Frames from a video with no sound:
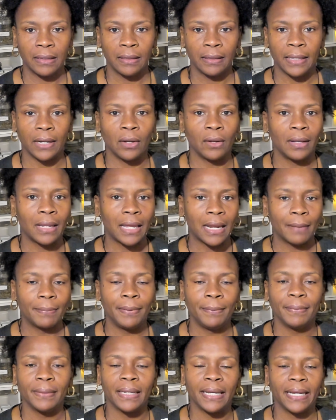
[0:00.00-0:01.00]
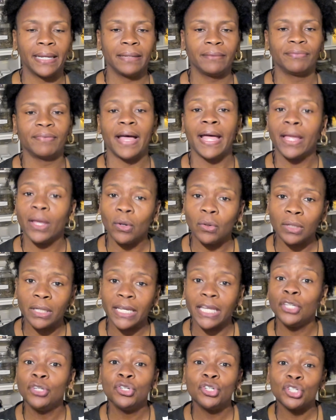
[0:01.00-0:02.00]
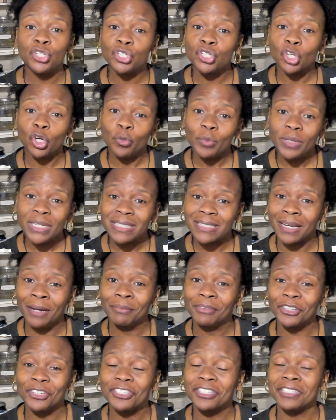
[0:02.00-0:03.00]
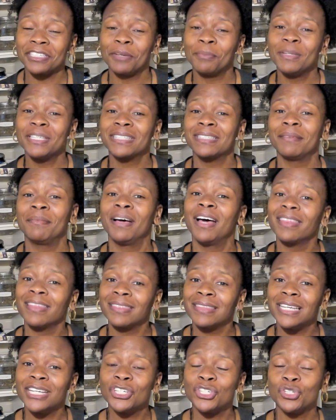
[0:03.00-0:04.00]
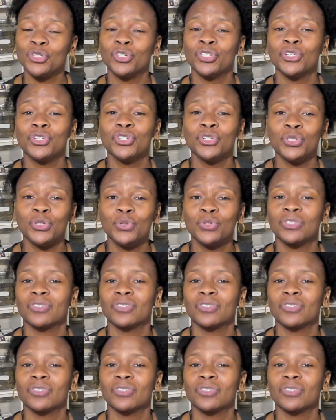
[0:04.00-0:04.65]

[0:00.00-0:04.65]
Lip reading: I know a lot of people like, Viola, can you just show me something, or some other things you can use?